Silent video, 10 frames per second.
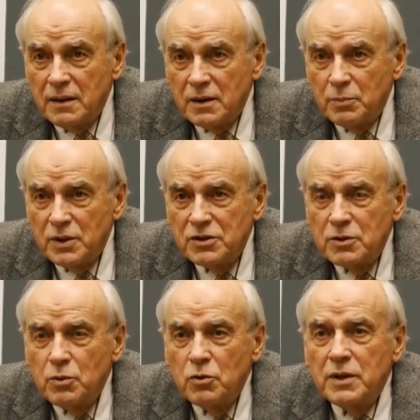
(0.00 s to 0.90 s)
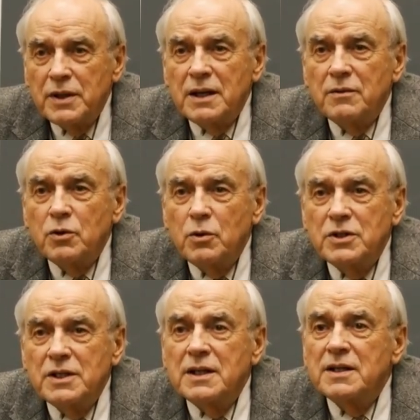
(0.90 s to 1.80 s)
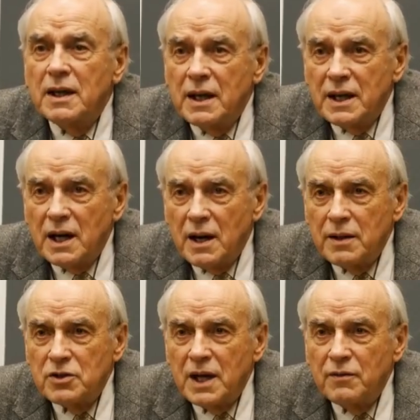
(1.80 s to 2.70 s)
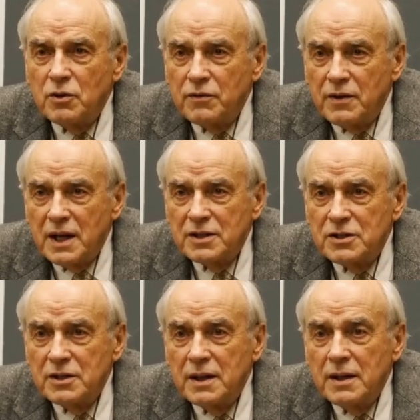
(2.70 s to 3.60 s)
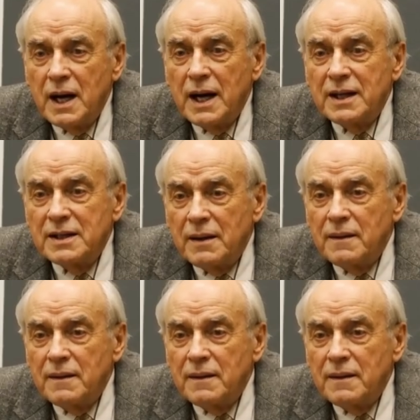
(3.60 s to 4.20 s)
the principle that influences can't travel faster than light.